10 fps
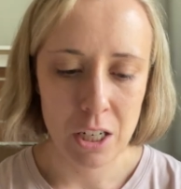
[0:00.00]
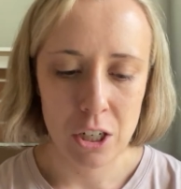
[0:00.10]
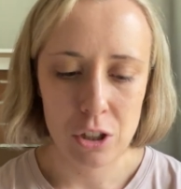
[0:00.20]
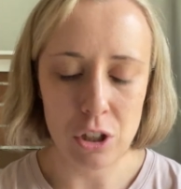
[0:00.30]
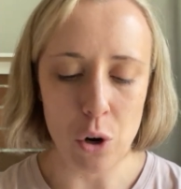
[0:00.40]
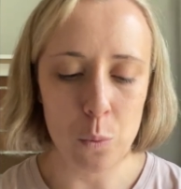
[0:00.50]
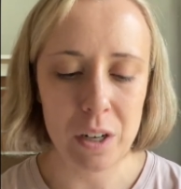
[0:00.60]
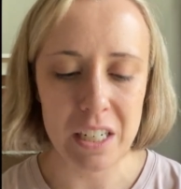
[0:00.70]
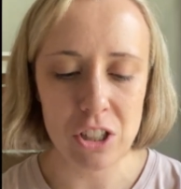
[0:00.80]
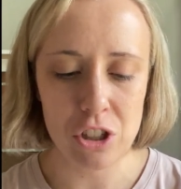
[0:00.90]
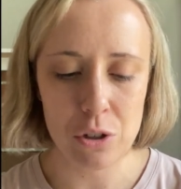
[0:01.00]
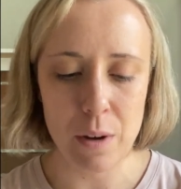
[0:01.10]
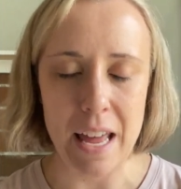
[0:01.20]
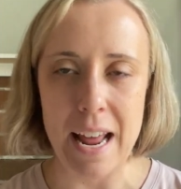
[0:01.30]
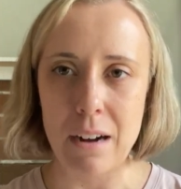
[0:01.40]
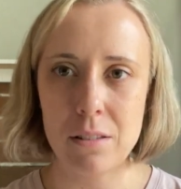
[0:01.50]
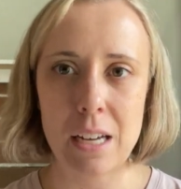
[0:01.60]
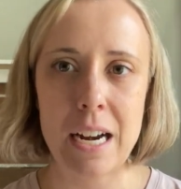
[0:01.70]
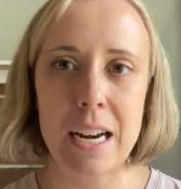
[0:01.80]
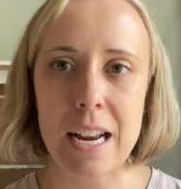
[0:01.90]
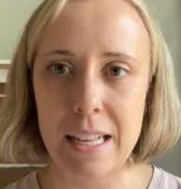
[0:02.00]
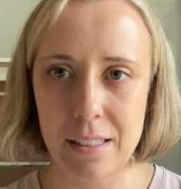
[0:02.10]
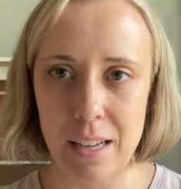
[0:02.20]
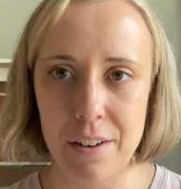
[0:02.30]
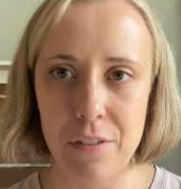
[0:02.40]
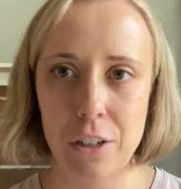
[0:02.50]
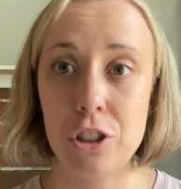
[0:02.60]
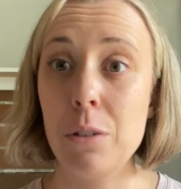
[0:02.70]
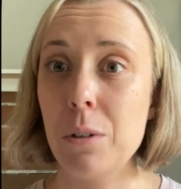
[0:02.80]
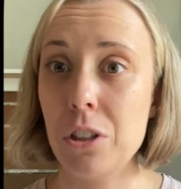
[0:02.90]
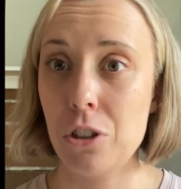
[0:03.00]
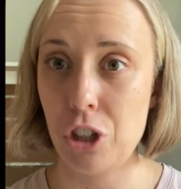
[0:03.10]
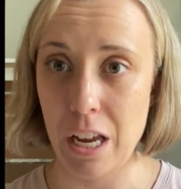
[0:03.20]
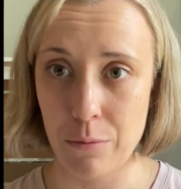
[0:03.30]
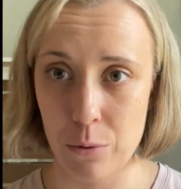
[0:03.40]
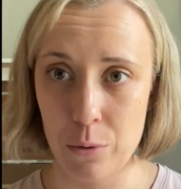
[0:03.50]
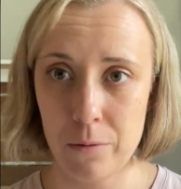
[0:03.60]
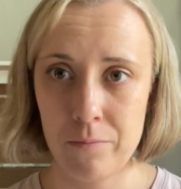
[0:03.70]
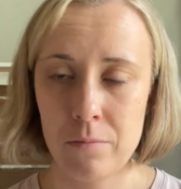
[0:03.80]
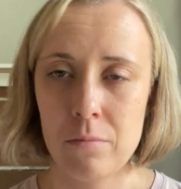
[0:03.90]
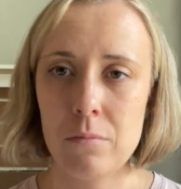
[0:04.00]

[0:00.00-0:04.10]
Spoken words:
So we're going to do an outside and an inside function with chain rule.